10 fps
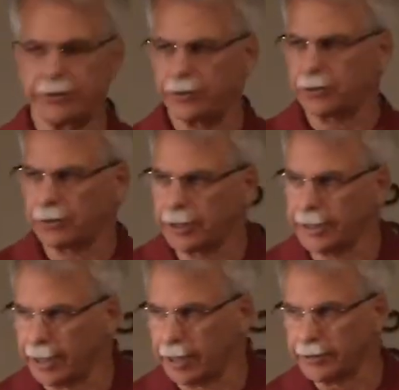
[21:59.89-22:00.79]
to cry
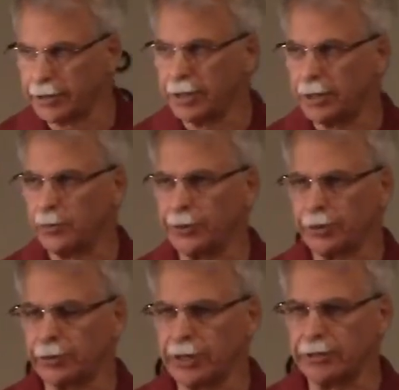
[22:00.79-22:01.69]
out when
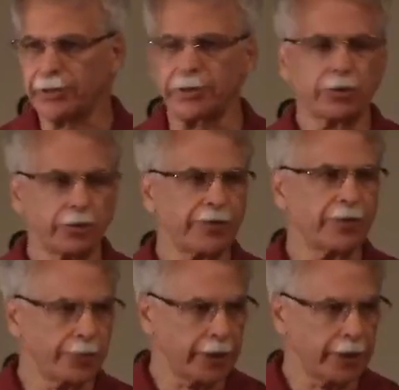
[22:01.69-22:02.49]
they're in such grief and